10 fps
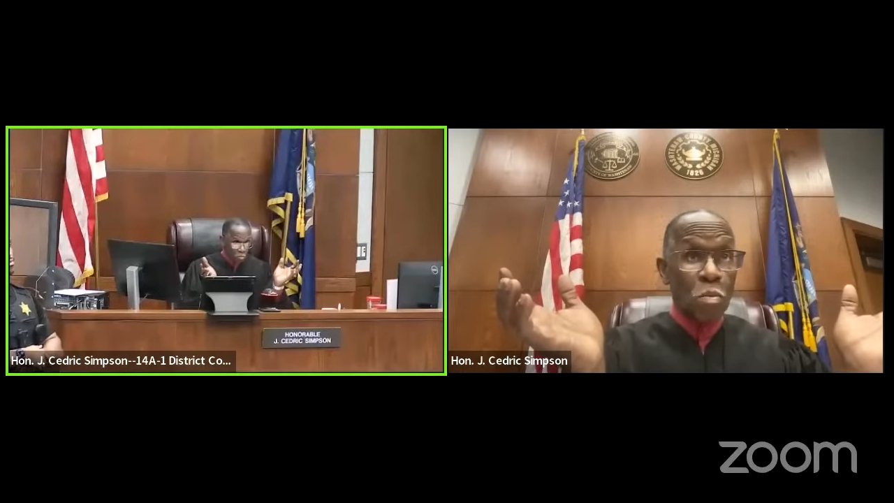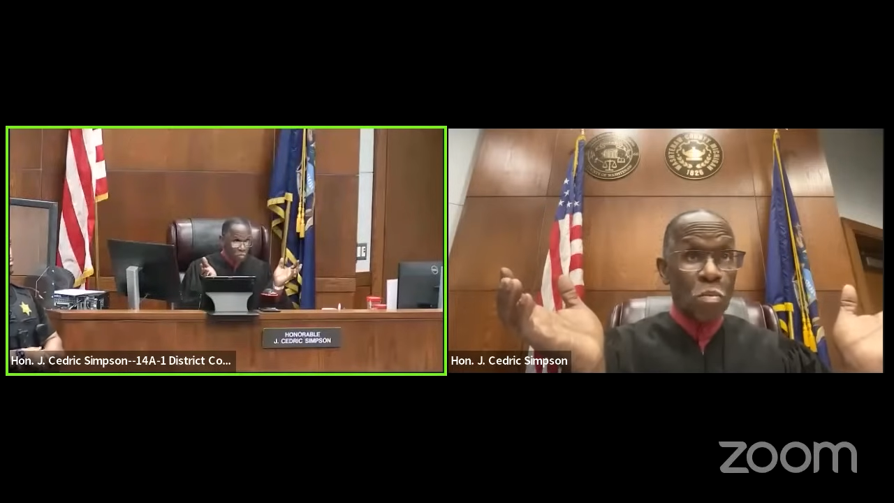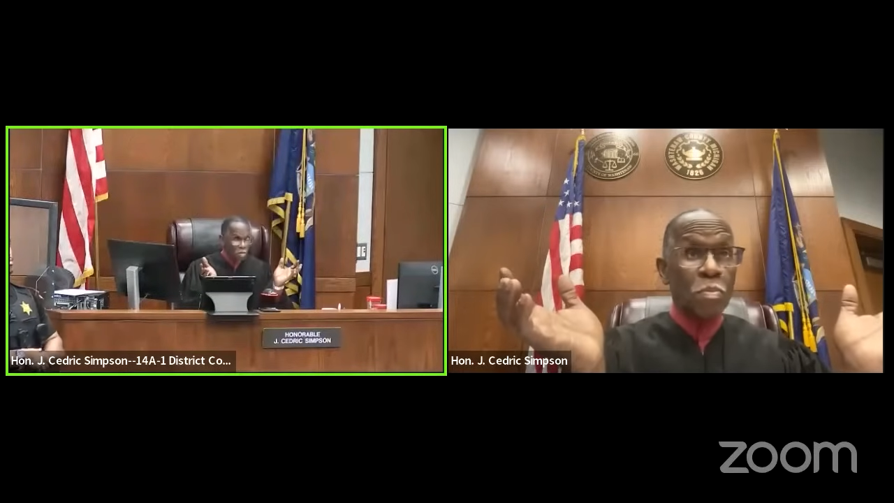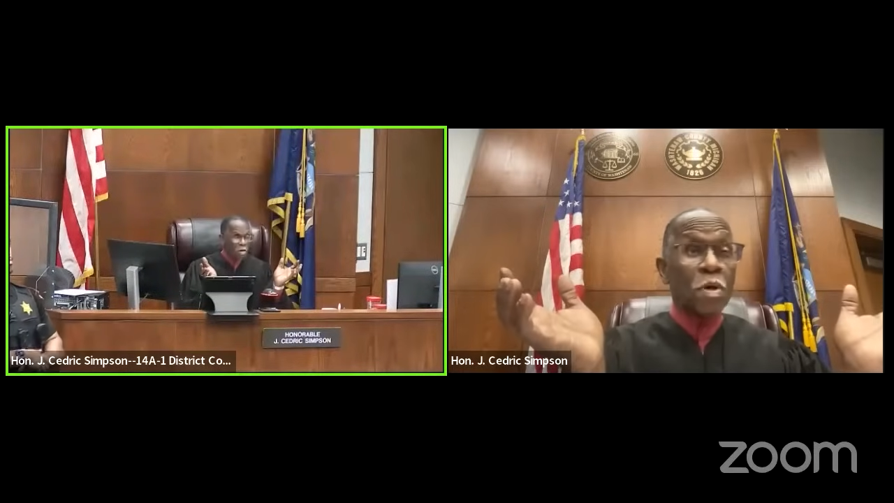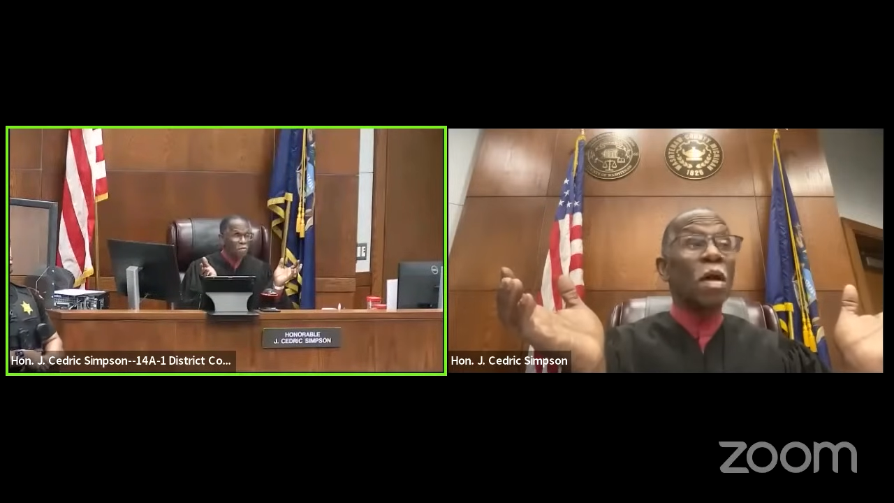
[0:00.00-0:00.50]

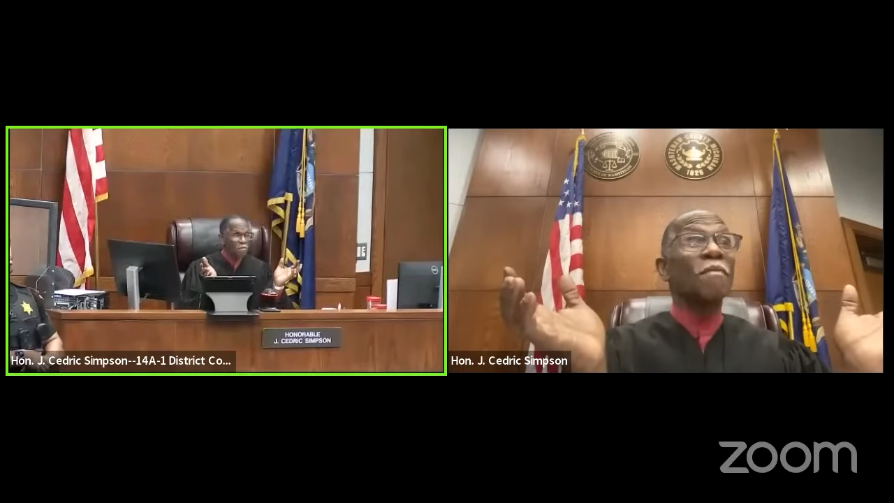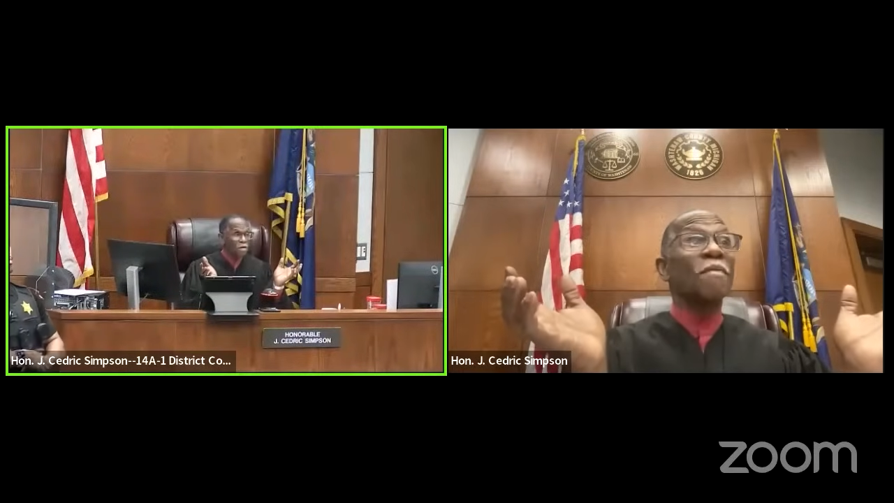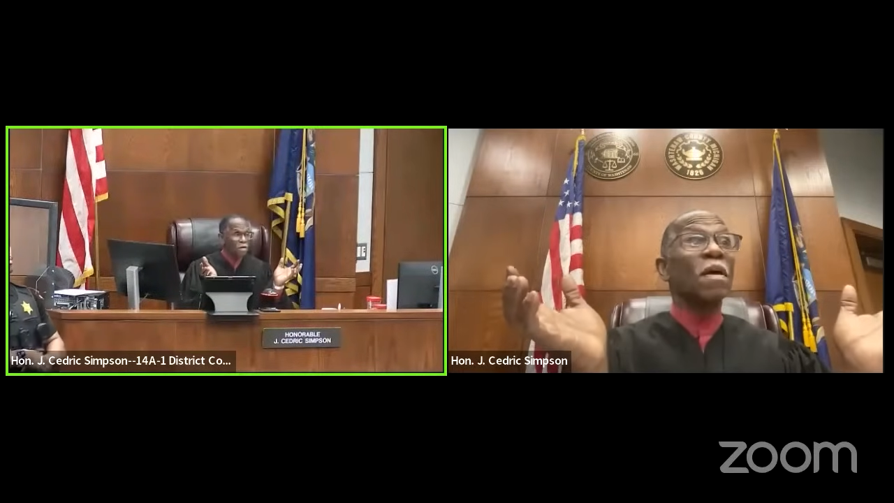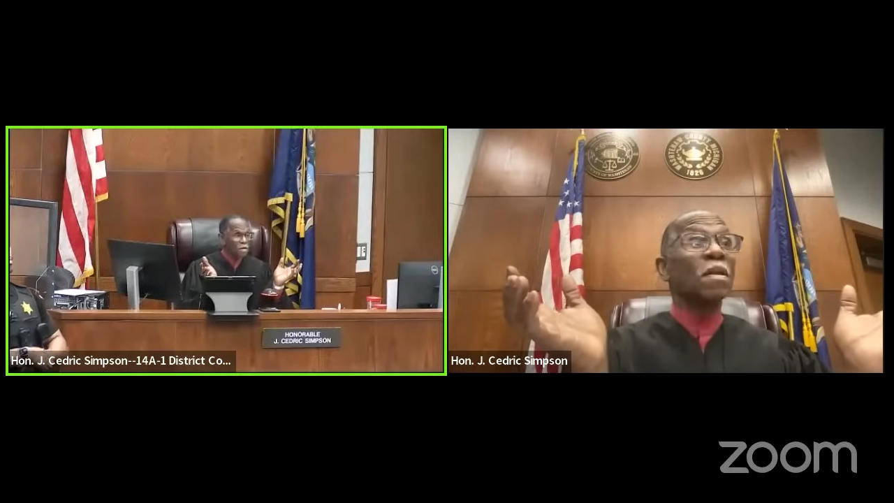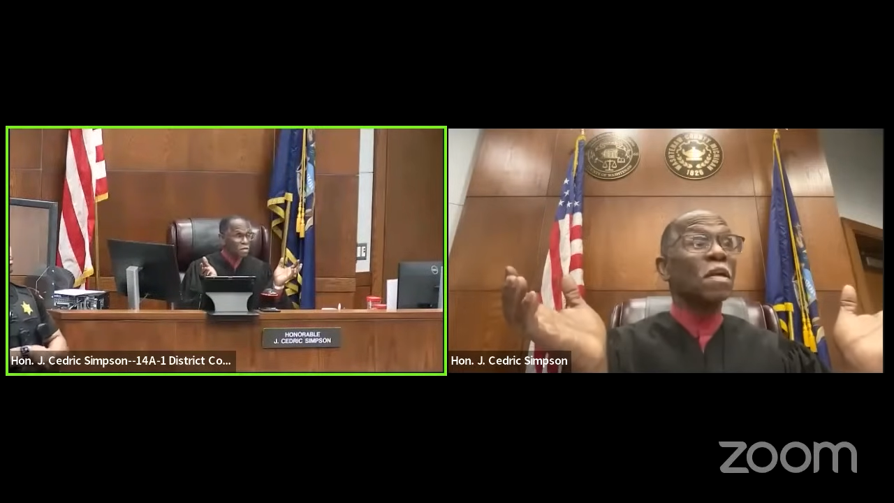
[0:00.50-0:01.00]
But if
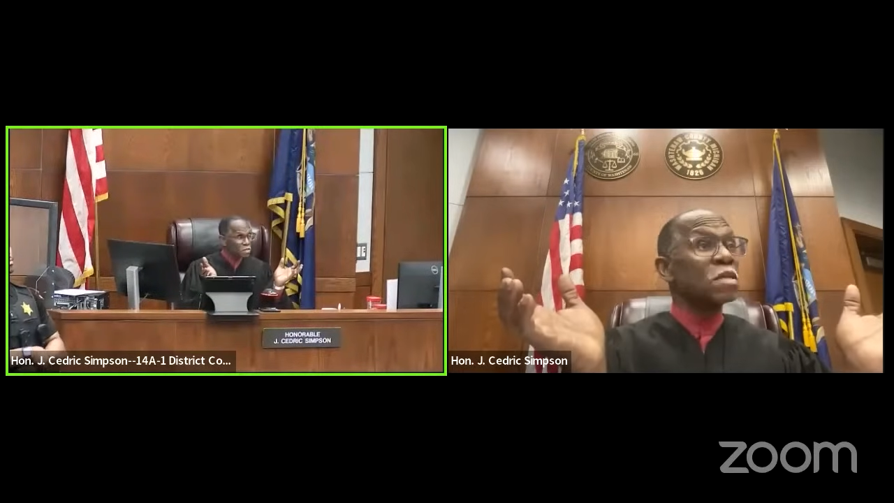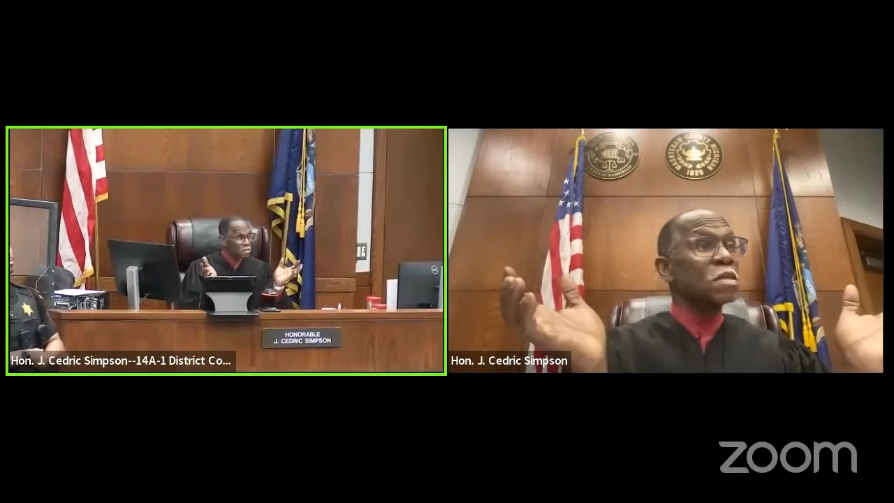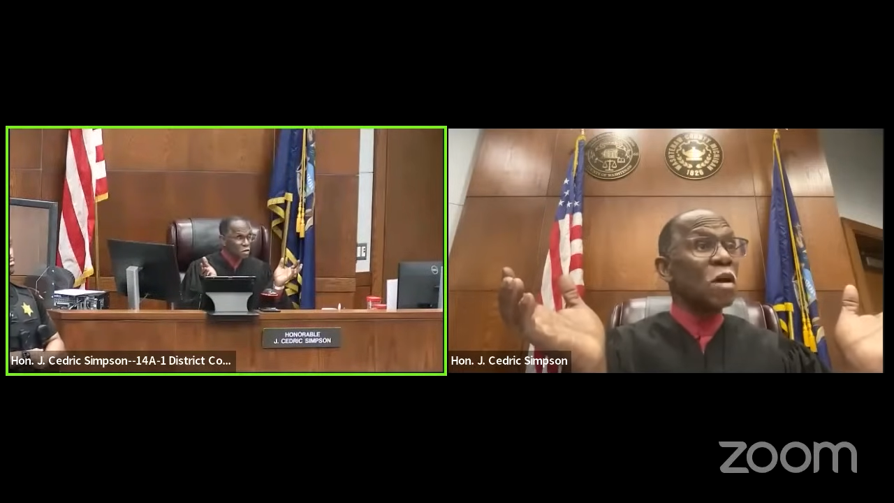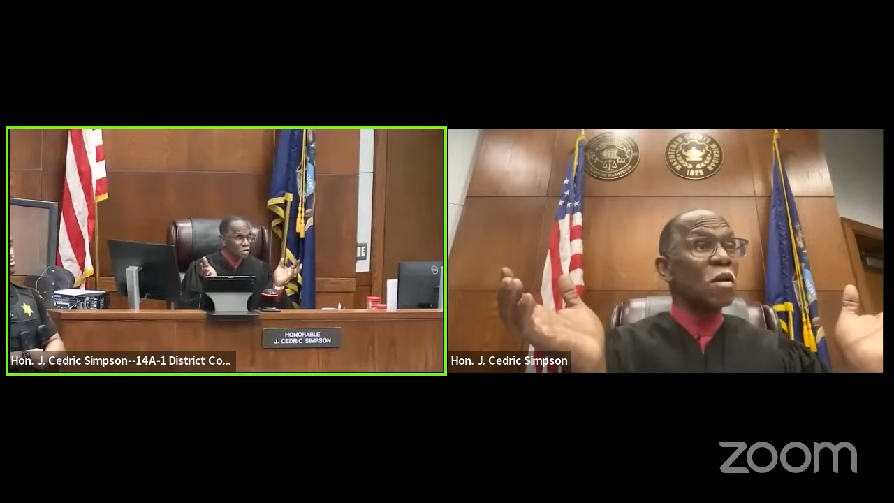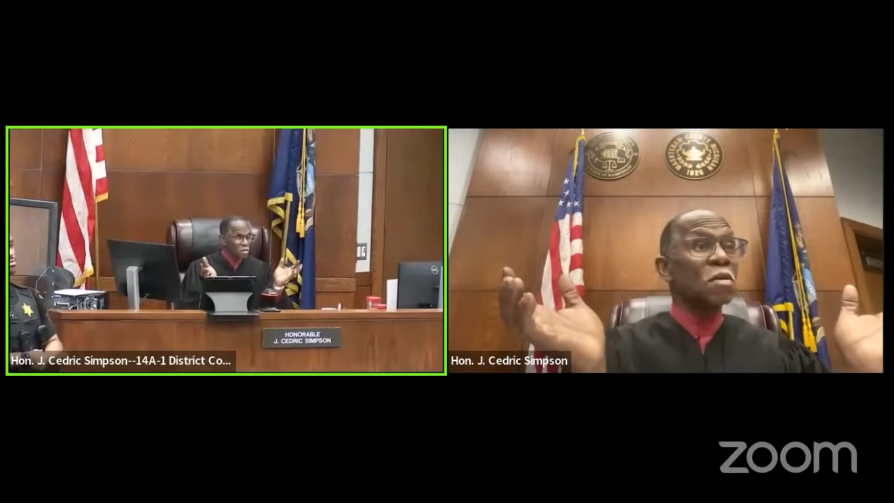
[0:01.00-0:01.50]
I listen
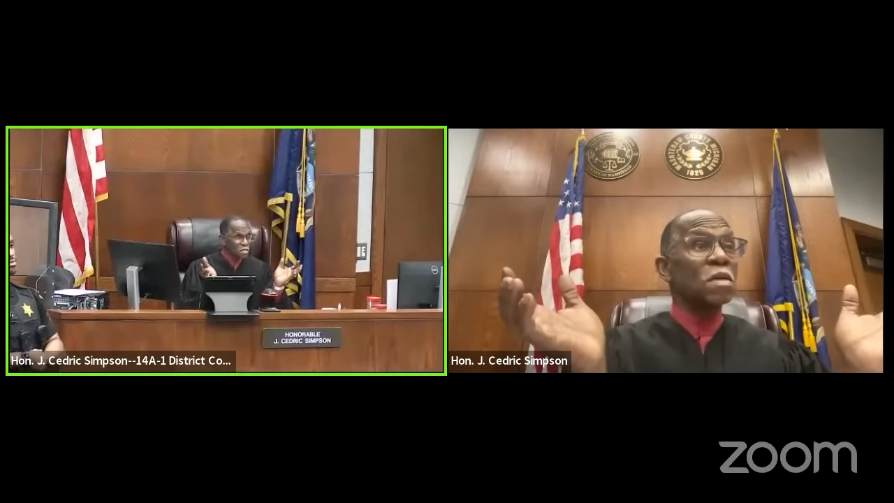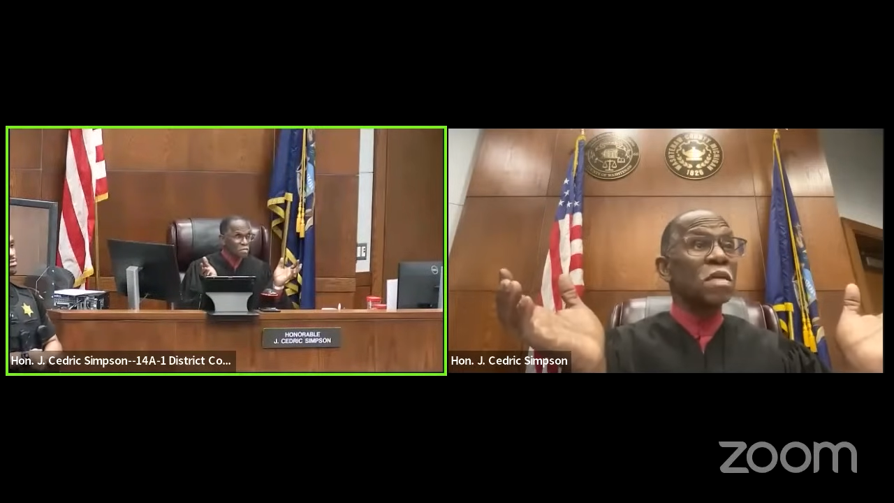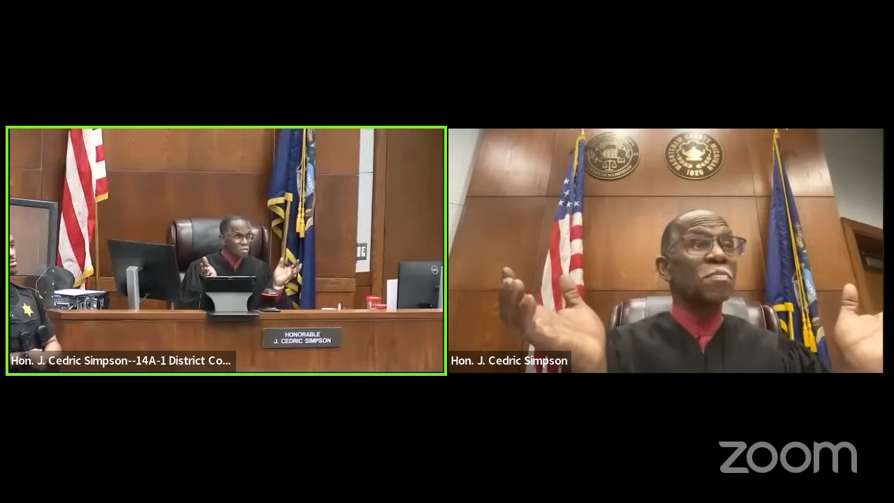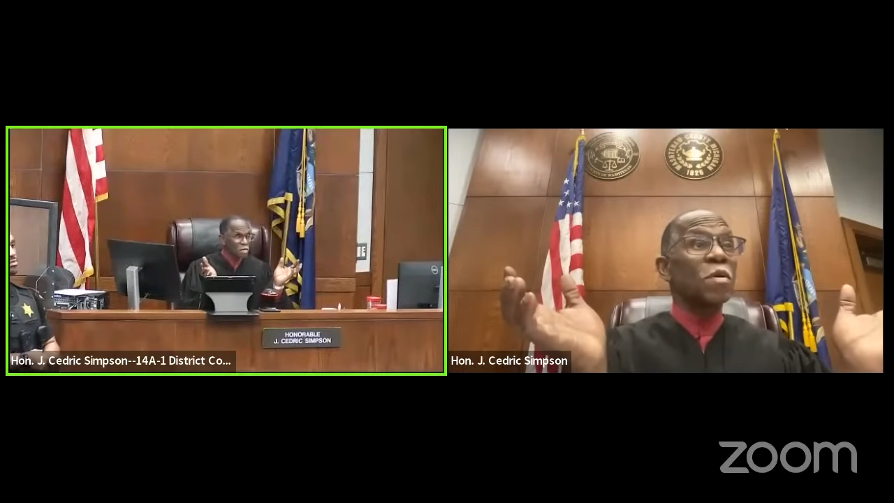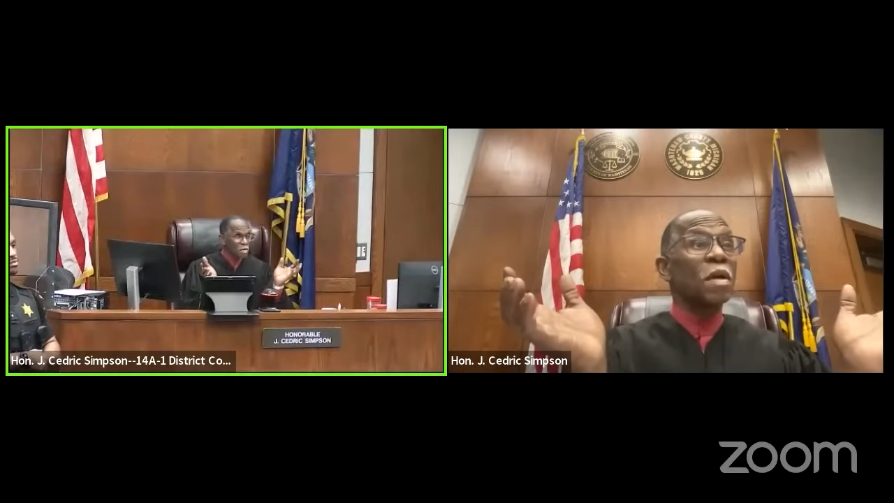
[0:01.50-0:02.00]
to all the
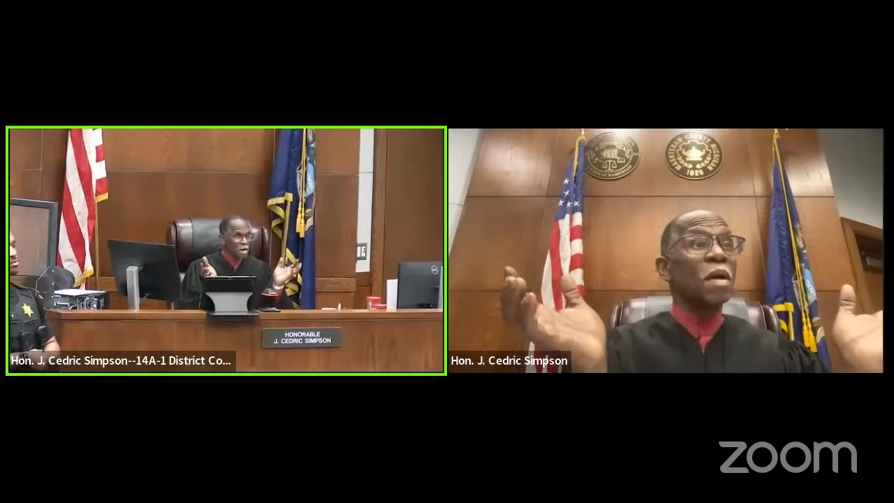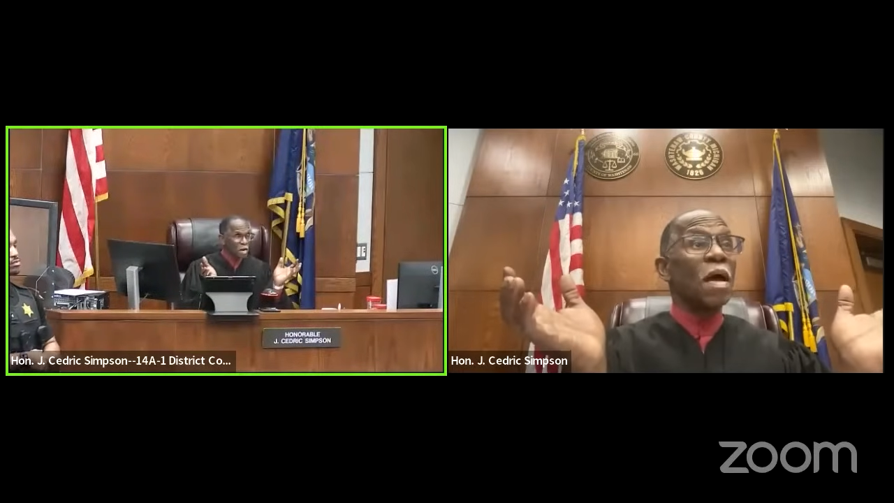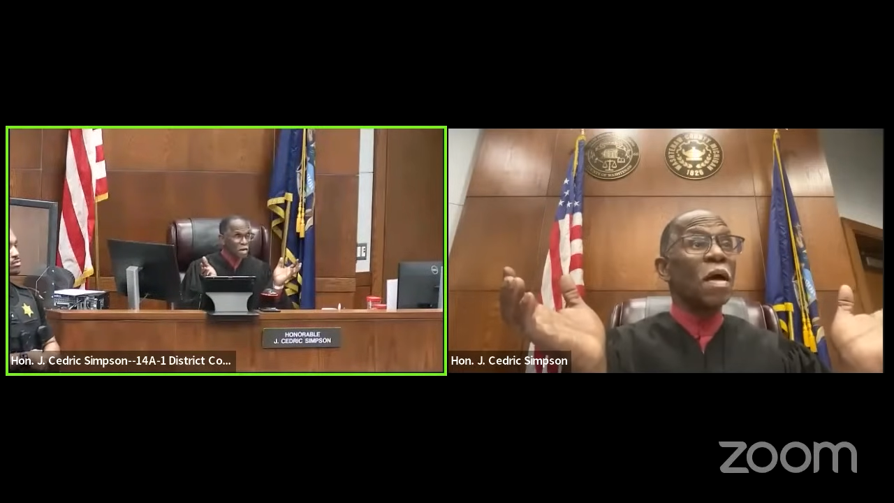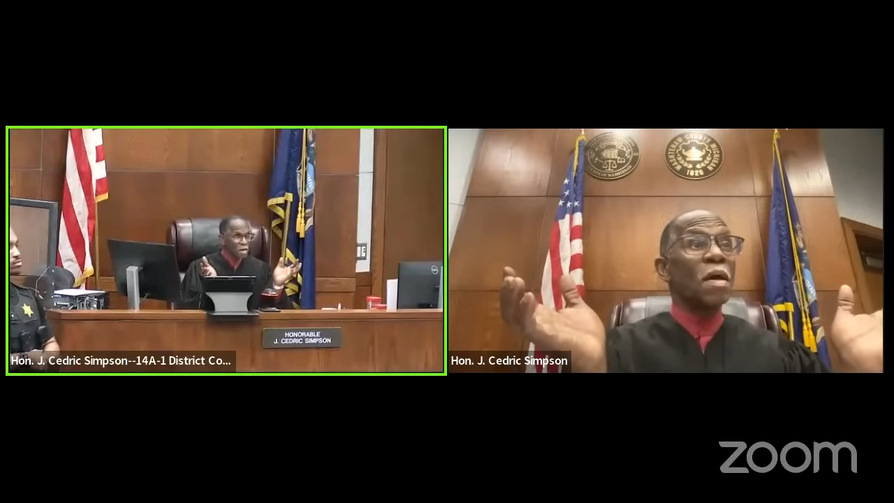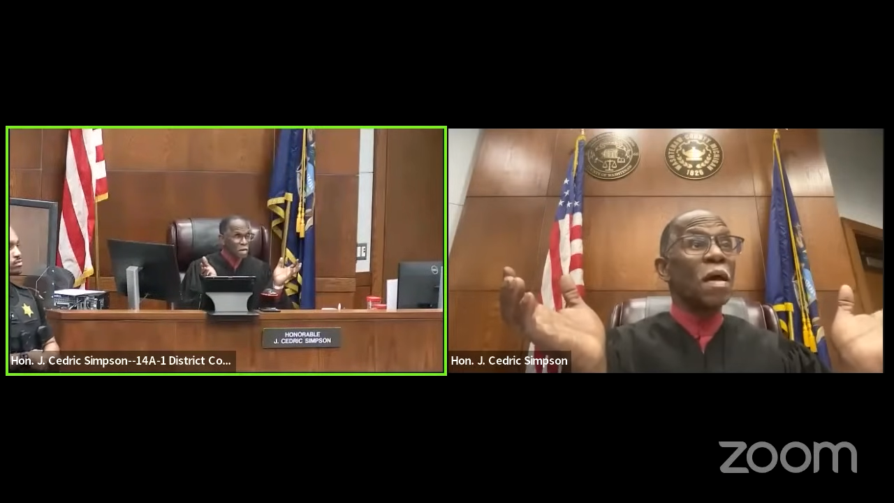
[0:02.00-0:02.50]
testimony and